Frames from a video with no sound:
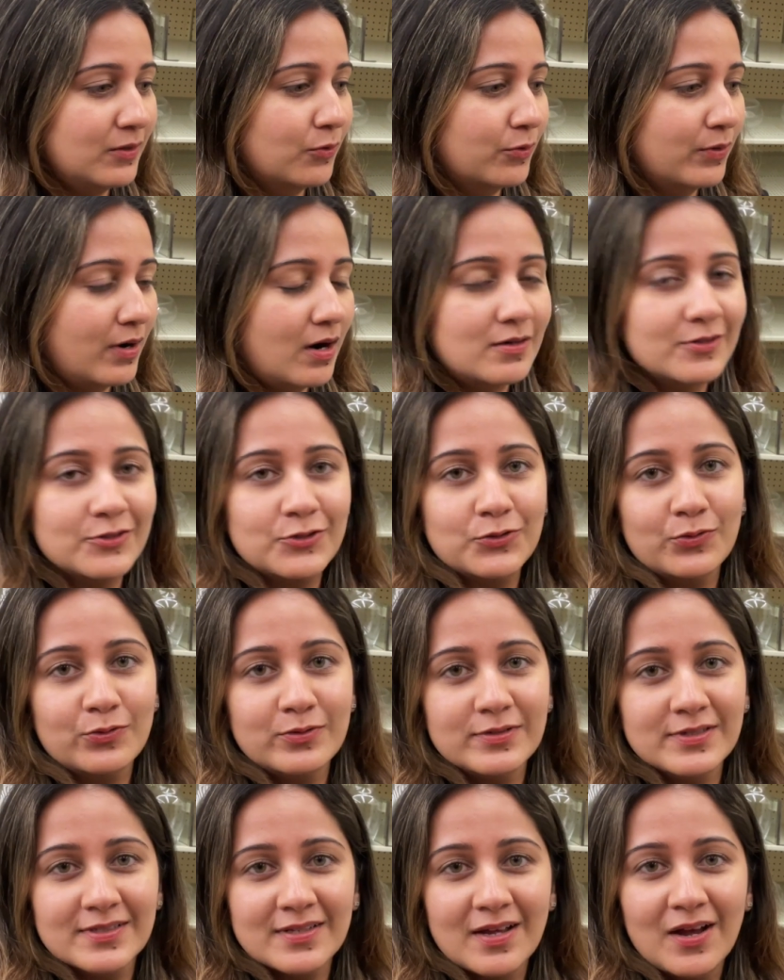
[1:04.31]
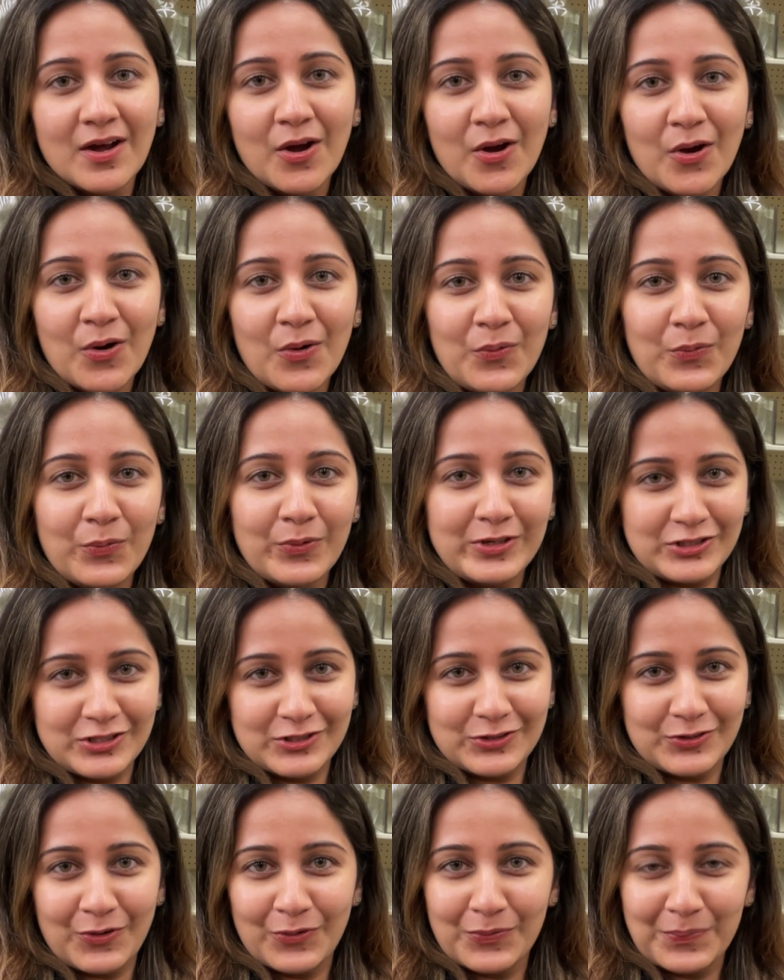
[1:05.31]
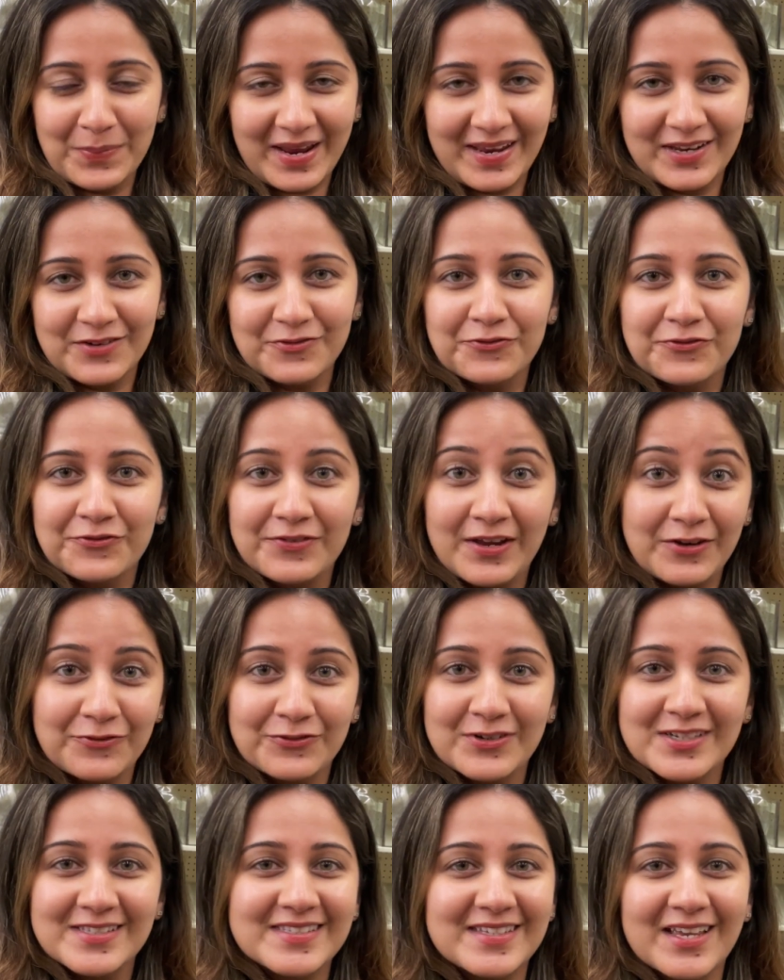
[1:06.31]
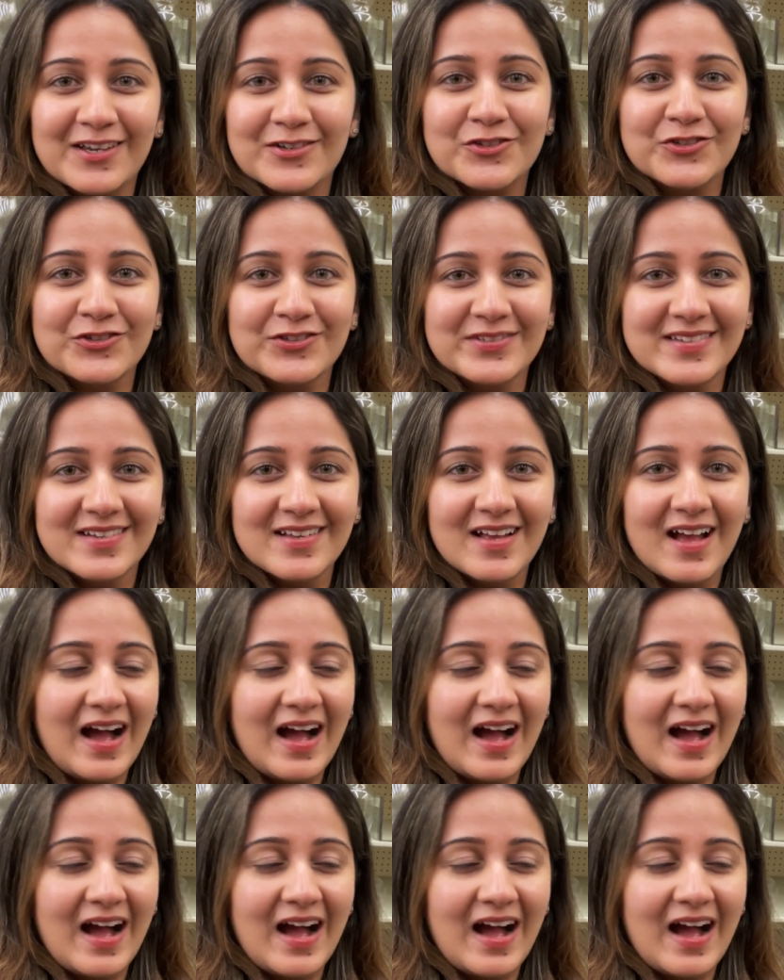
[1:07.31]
or art stores, which is your main favorite section.